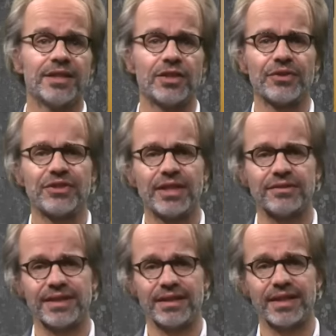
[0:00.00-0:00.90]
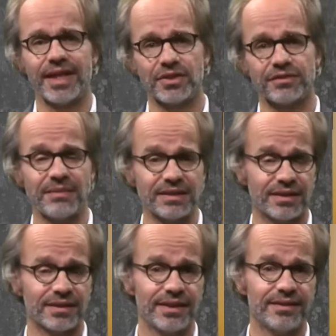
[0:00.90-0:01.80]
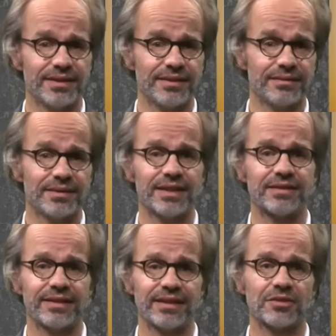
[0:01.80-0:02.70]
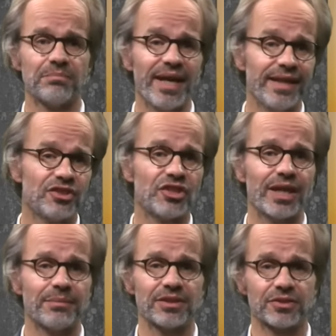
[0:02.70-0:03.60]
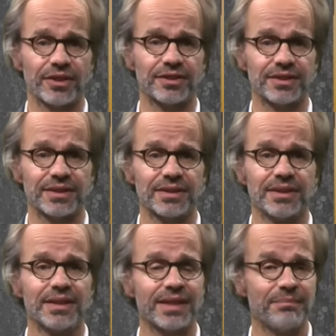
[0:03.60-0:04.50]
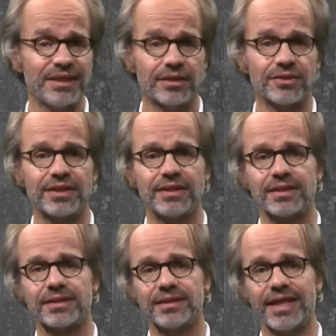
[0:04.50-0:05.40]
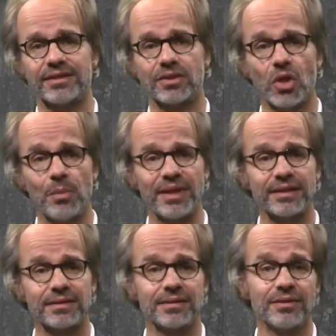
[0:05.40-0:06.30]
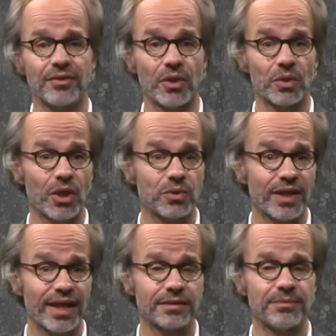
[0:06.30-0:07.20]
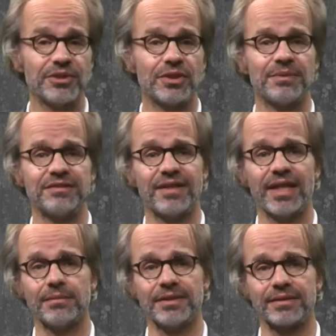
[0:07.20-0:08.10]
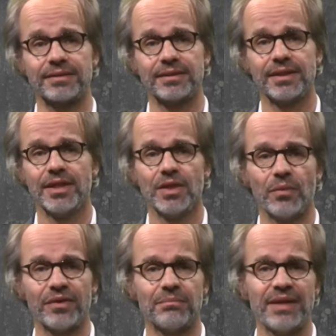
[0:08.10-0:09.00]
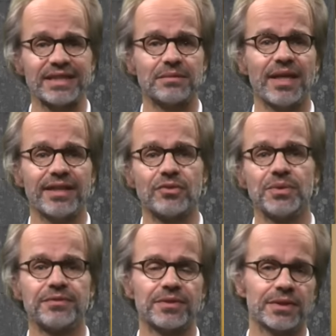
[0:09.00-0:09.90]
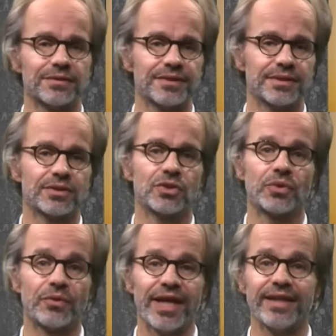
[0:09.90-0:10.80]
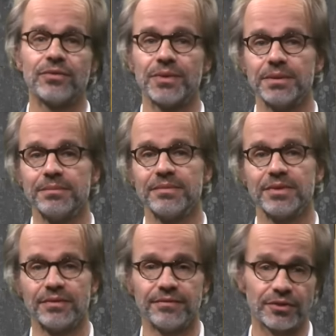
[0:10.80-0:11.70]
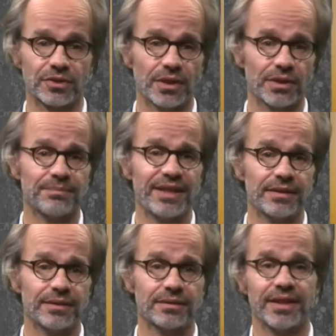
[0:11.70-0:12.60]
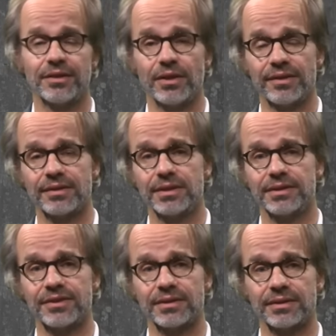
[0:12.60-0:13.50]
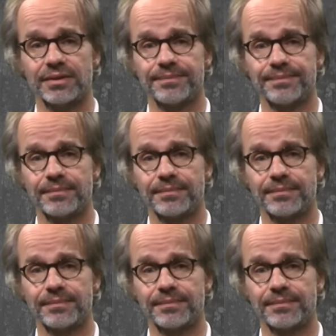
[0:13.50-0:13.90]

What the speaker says: The result in case of Masdar City is that its main shape and structure can be considered as a compact, though low-rise, built-up environment with a maximized roof surface to create room for solar panels and other surfaces.